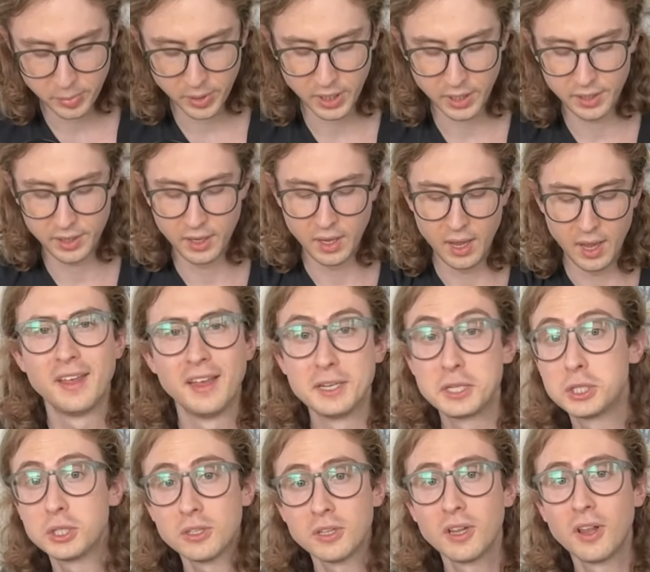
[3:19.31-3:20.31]
but it's
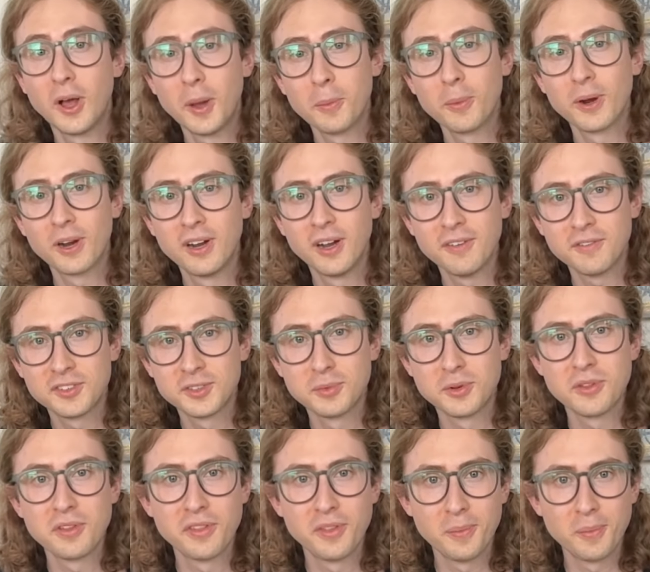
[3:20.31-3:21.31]
still a lot more
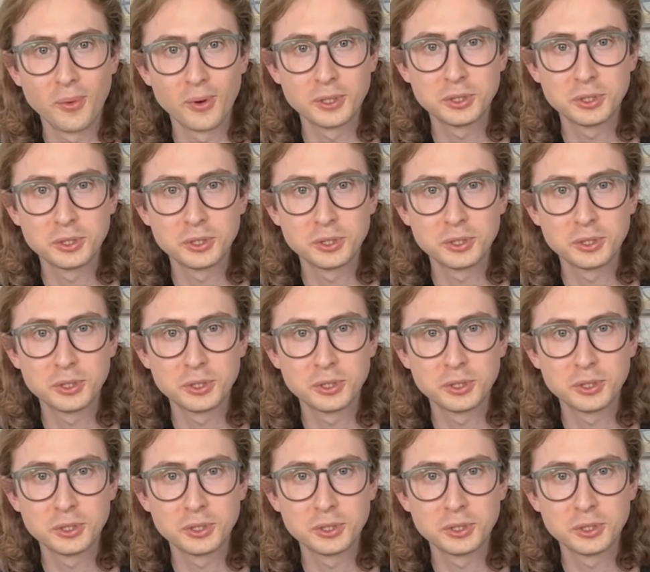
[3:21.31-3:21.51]
comfortable than the more